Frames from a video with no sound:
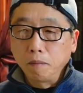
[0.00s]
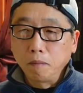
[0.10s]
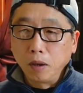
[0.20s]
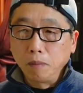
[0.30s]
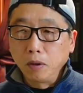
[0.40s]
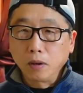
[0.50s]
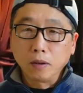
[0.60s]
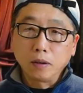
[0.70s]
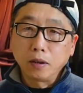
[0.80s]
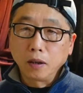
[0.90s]
maybe you can
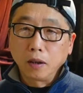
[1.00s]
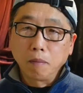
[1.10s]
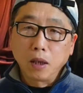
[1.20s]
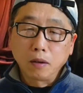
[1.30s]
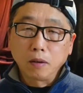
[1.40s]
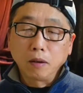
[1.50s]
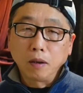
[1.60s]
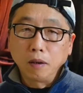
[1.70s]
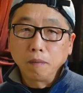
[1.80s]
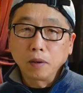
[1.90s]
think about
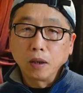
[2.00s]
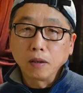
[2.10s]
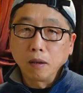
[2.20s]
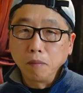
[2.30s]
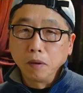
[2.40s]
get some